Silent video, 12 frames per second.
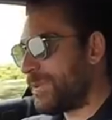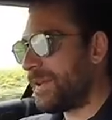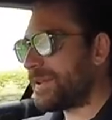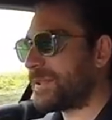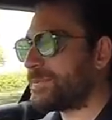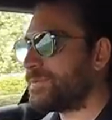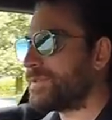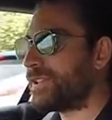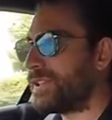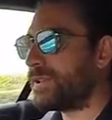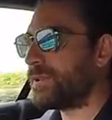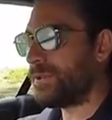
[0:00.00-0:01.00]
Welcome
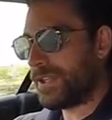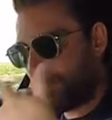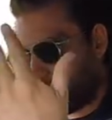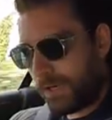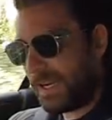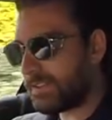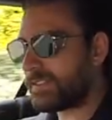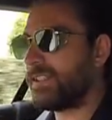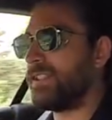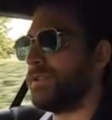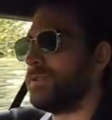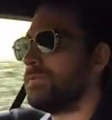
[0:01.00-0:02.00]
to the brand
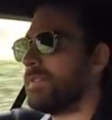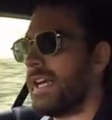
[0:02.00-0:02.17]
new